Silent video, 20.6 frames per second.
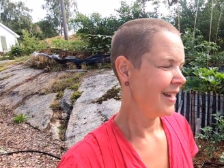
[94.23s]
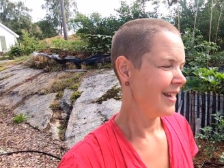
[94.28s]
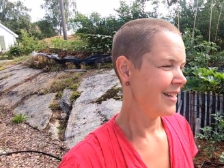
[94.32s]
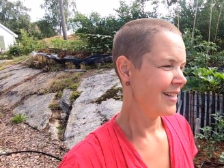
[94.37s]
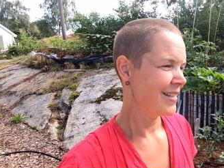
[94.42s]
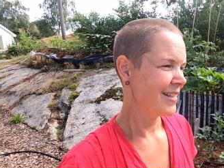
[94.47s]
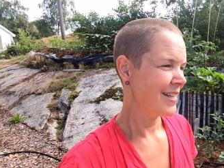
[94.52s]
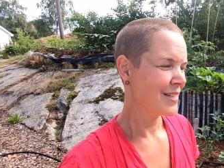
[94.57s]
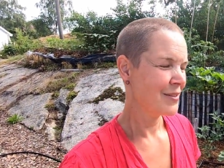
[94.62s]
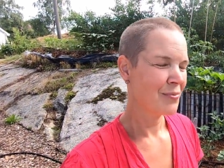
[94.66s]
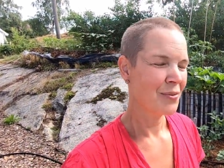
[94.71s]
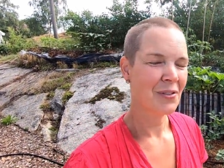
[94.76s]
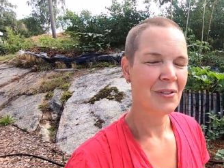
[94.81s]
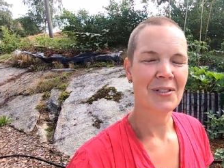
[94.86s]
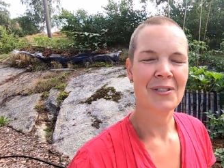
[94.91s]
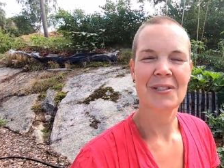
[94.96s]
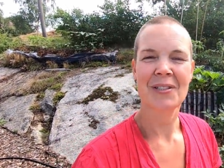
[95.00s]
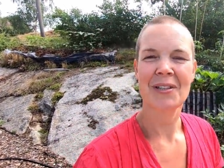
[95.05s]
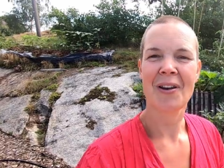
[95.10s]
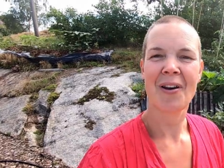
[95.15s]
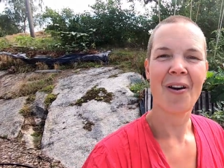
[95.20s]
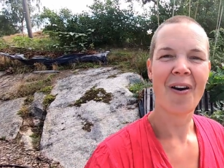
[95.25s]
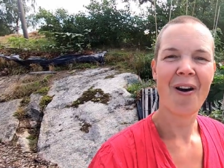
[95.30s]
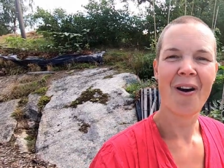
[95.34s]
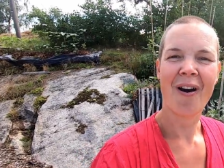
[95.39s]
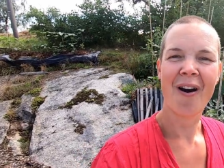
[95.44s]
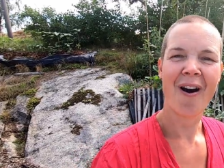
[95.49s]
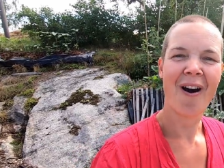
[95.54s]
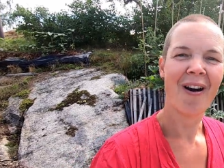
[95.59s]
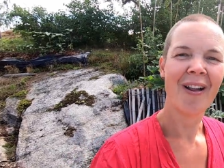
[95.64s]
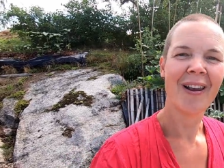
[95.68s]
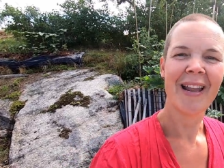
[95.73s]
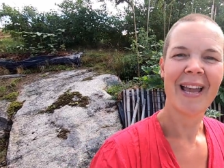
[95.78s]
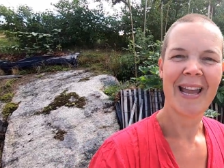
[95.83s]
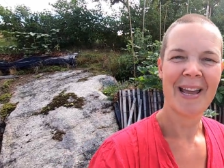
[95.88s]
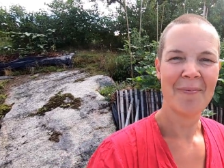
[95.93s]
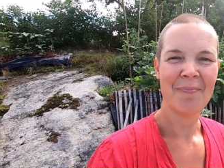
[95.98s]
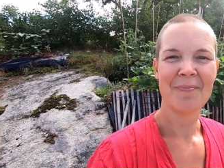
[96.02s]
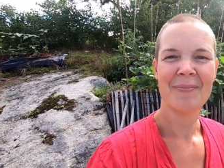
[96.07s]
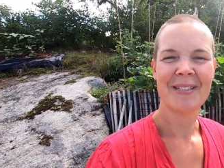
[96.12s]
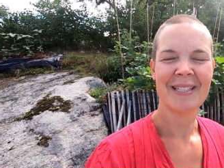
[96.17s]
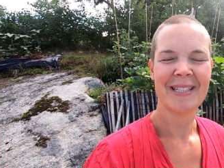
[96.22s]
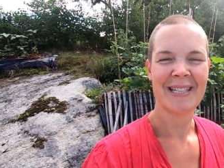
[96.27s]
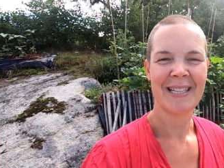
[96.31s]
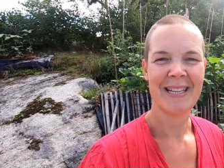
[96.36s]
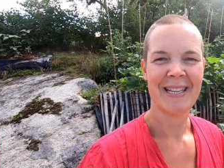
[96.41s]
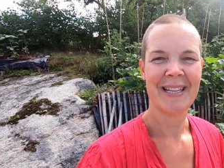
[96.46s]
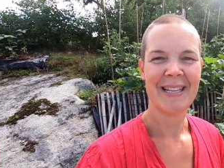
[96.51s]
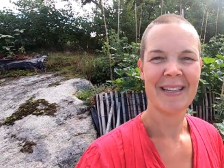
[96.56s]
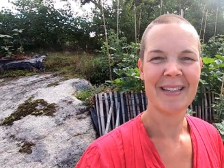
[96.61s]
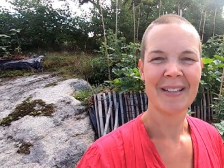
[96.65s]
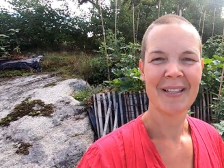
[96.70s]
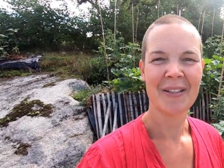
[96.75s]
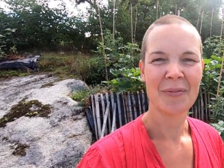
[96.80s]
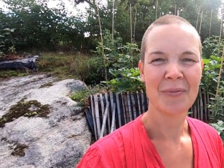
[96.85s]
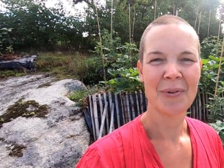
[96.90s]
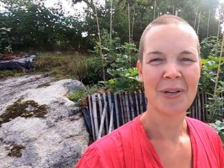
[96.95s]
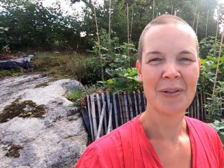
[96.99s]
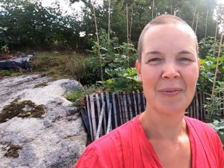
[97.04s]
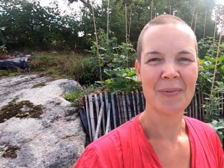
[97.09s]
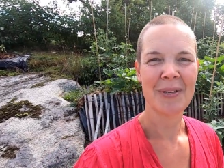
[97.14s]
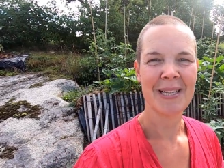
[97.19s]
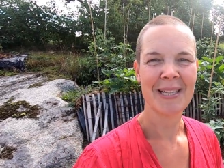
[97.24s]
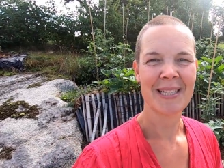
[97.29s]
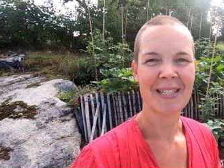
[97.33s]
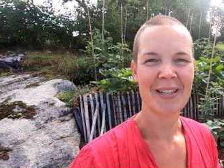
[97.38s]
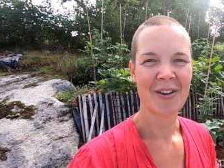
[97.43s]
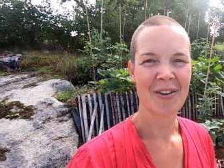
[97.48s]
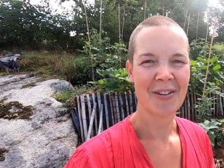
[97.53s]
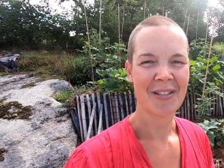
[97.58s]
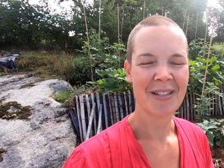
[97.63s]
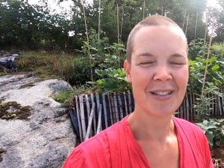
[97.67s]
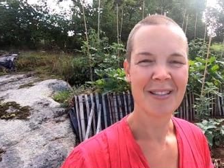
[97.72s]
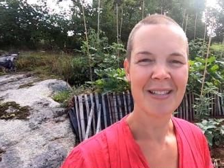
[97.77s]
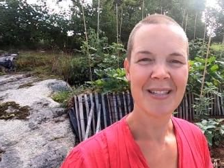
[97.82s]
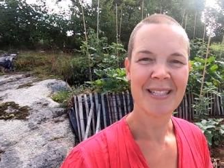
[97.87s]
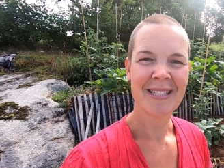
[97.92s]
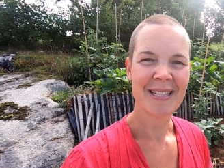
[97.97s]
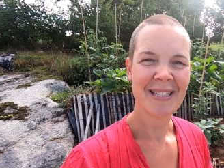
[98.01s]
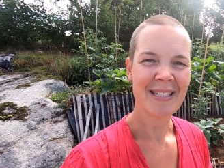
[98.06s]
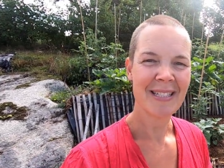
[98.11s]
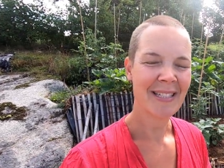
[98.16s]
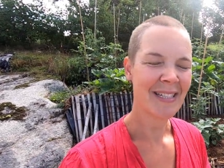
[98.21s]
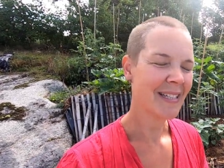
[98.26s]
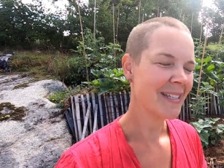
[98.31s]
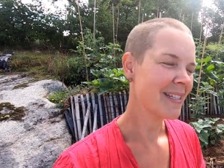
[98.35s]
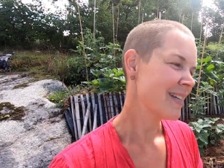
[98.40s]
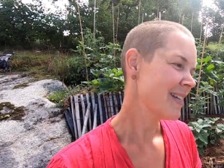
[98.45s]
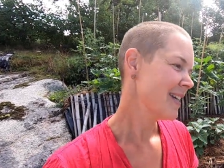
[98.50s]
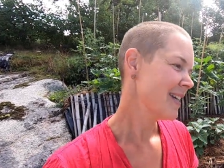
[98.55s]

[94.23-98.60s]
and this was all empty when we started the season.